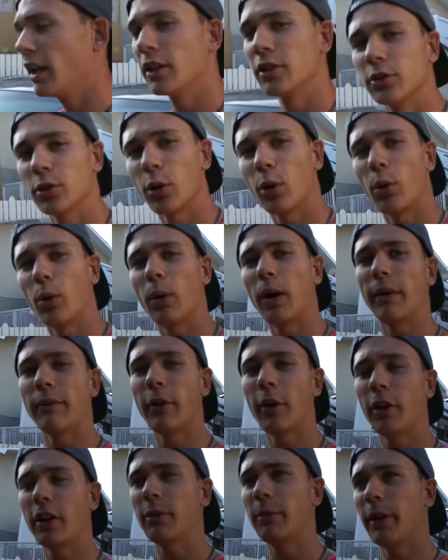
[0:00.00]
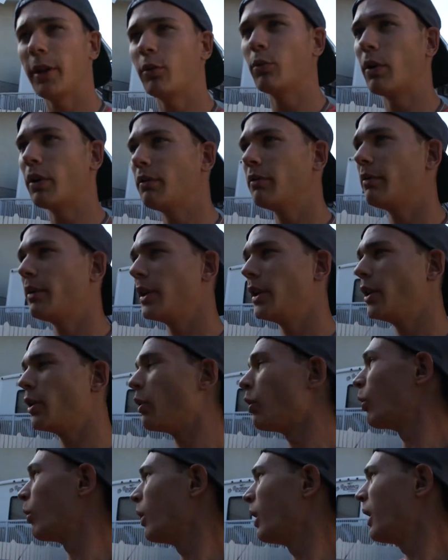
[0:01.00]
So, I've already made one
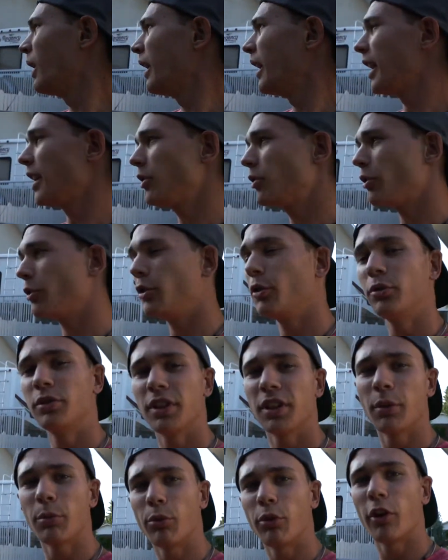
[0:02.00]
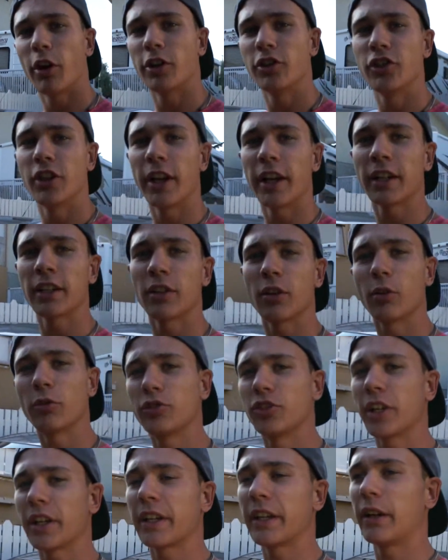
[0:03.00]
video introducing the project. Go
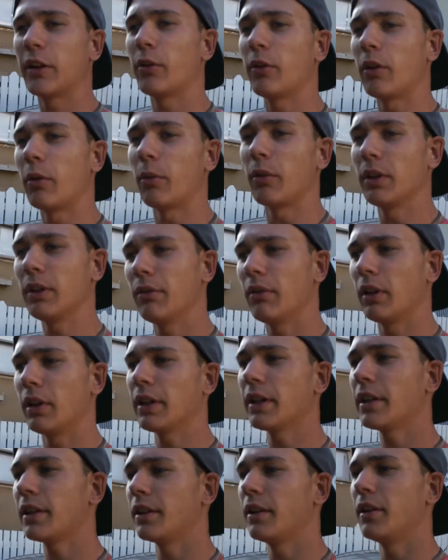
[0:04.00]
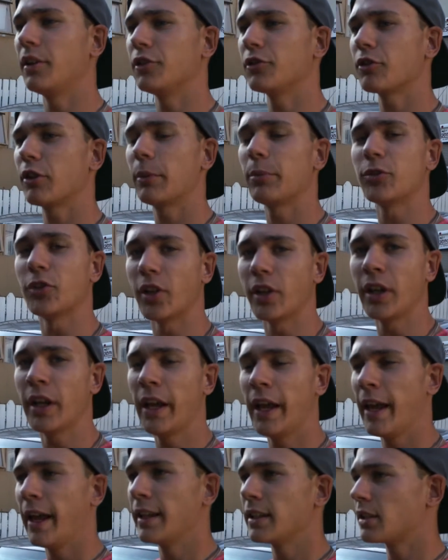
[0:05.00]
check it out. I will leave the link in the description.
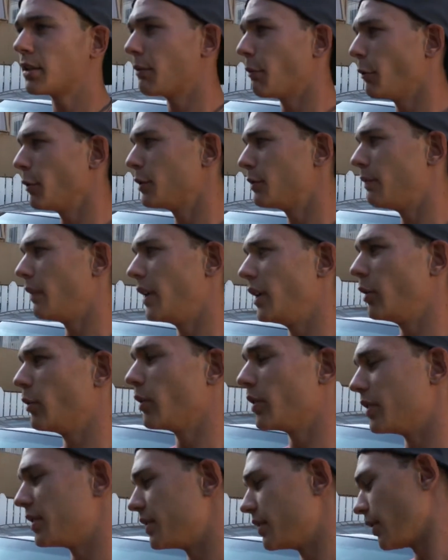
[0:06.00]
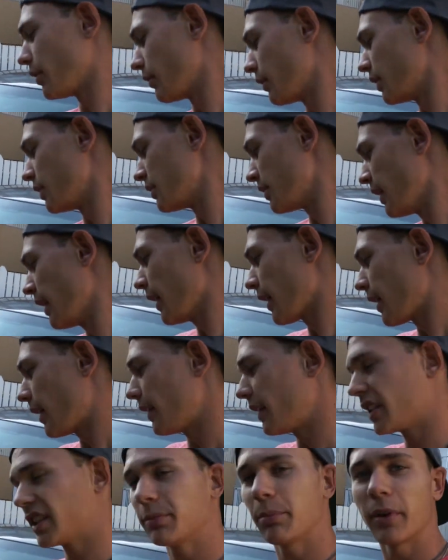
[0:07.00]
It's the first video in the series,
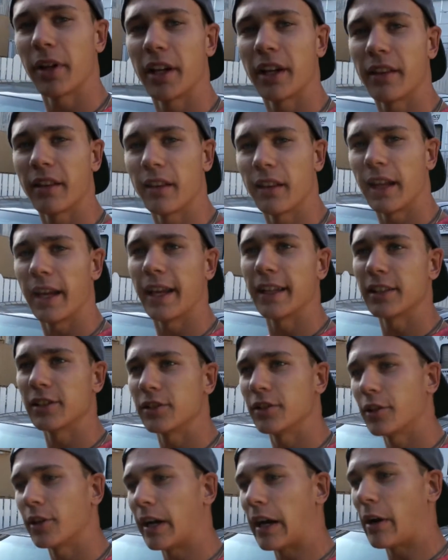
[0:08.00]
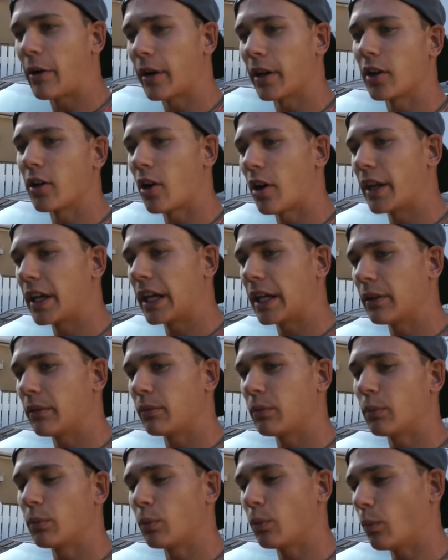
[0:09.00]
kind of explaining the Lancer, how I got it,
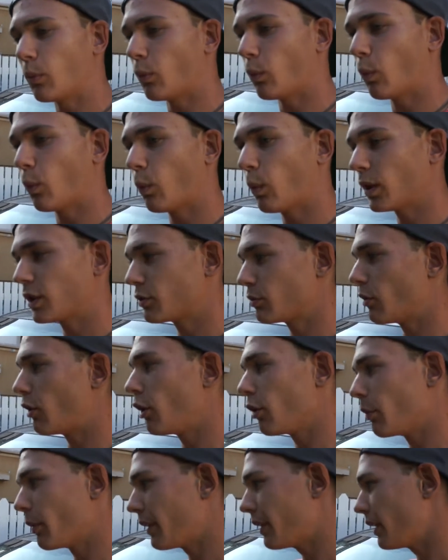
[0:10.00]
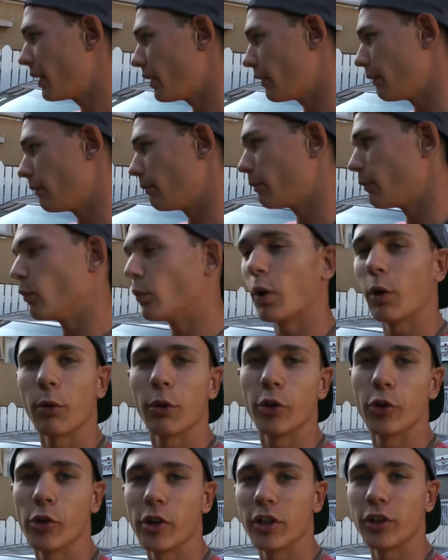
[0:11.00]
what's wrong with it, what
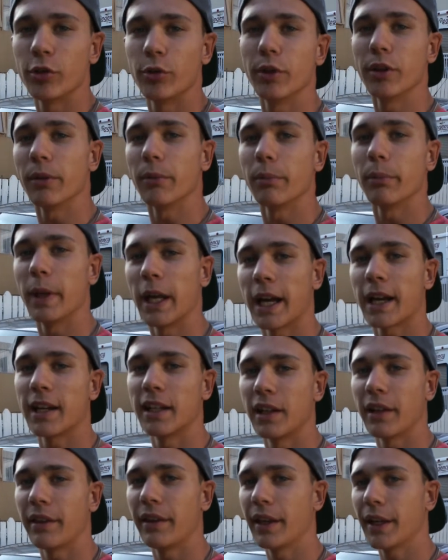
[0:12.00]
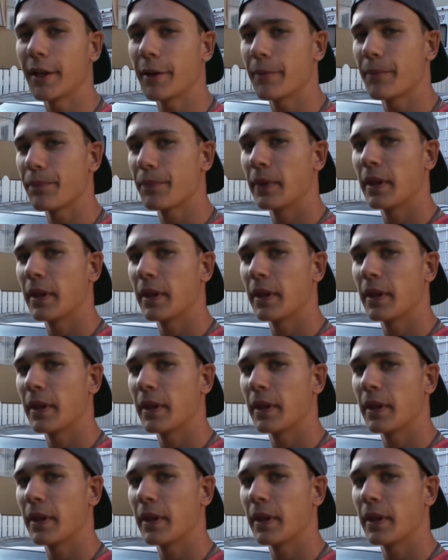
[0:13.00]
we're doing to it, that kind of thing.